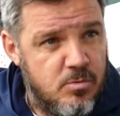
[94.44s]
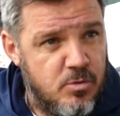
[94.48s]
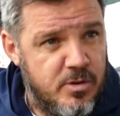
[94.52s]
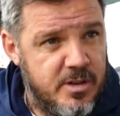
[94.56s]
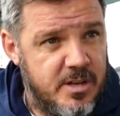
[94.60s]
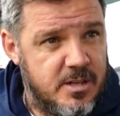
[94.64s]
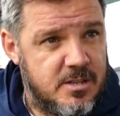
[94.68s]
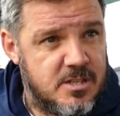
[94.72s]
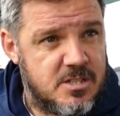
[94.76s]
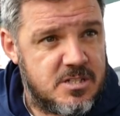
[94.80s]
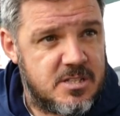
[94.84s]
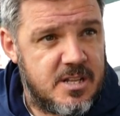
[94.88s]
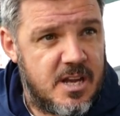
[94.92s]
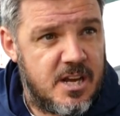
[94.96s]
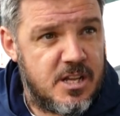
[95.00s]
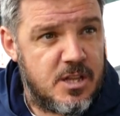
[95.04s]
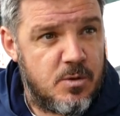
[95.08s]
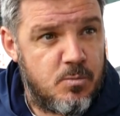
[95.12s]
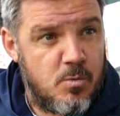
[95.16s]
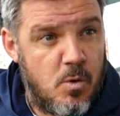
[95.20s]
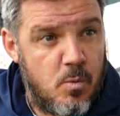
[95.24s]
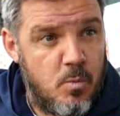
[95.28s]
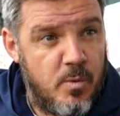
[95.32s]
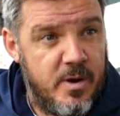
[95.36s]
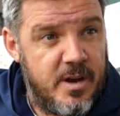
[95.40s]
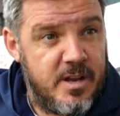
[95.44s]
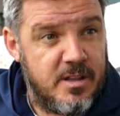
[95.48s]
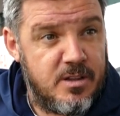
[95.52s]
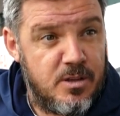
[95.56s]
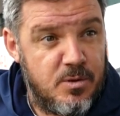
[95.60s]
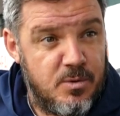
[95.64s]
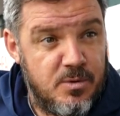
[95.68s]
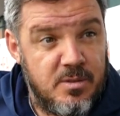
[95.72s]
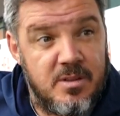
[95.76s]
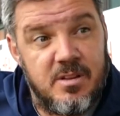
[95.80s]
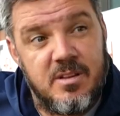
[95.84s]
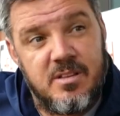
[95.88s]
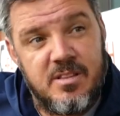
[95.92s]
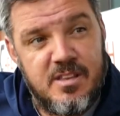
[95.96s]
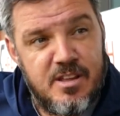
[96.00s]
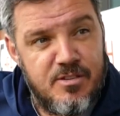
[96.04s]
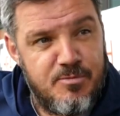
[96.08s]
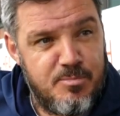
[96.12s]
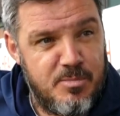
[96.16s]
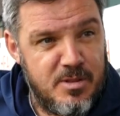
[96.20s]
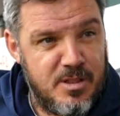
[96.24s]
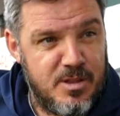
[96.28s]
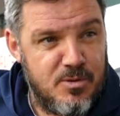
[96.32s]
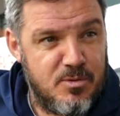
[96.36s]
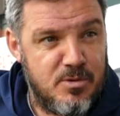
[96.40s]
We're, we're right at the start of what we're doing.
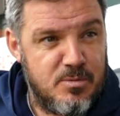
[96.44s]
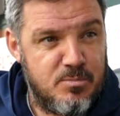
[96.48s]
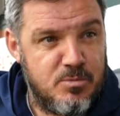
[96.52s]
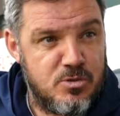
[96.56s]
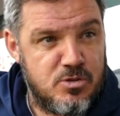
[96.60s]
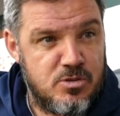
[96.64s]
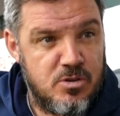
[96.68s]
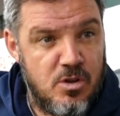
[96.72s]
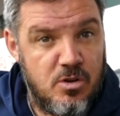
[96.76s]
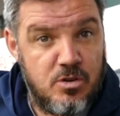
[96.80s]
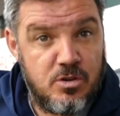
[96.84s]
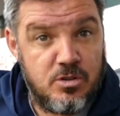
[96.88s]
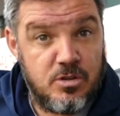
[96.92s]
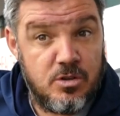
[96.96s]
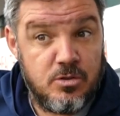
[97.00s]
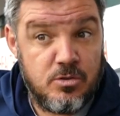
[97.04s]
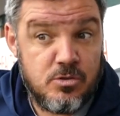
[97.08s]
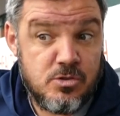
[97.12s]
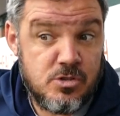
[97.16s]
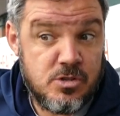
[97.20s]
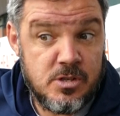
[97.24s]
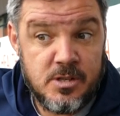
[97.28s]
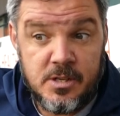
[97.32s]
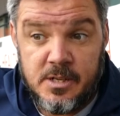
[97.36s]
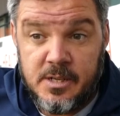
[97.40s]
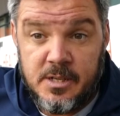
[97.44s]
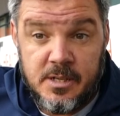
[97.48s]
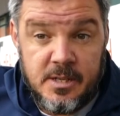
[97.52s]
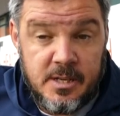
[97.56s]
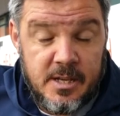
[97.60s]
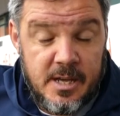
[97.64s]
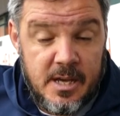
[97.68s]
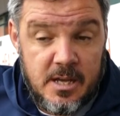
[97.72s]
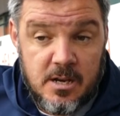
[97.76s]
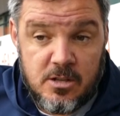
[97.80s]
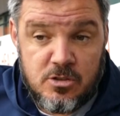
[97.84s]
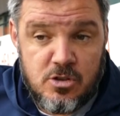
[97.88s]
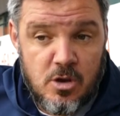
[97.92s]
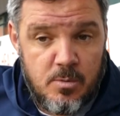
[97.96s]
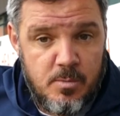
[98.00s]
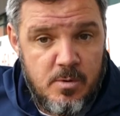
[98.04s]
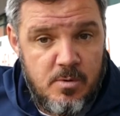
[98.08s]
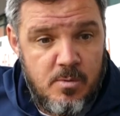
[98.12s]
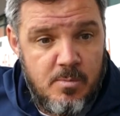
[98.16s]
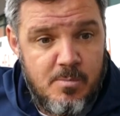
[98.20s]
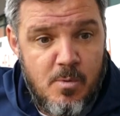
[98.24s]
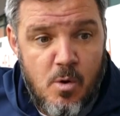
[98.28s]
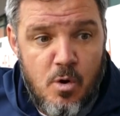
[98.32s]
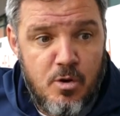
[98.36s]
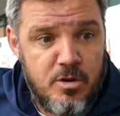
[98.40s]
They've been doing it much longer than us, and I
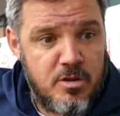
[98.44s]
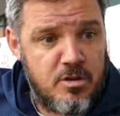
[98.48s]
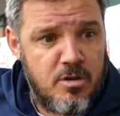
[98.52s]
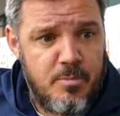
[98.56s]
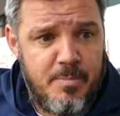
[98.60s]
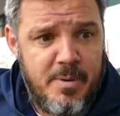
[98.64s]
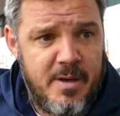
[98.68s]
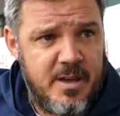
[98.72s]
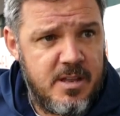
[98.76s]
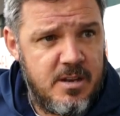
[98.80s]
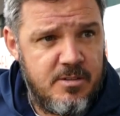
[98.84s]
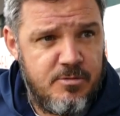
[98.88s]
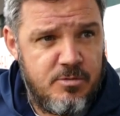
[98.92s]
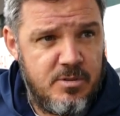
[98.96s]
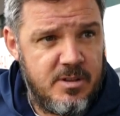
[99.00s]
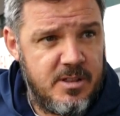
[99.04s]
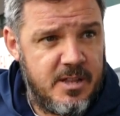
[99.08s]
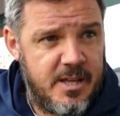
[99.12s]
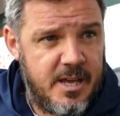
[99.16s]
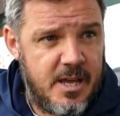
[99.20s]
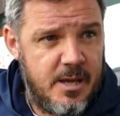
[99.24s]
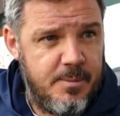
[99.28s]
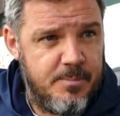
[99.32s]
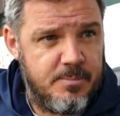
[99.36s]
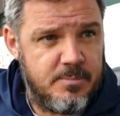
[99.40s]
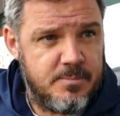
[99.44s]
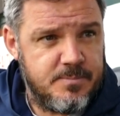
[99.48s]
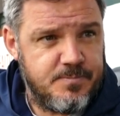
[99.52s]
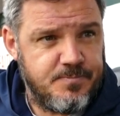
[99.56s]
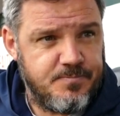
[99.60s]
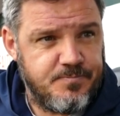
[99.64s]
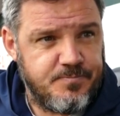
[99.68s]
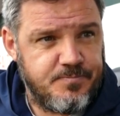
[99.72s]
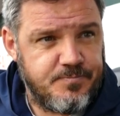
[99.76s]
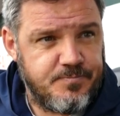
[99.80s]
thought we were more than competitive in the game.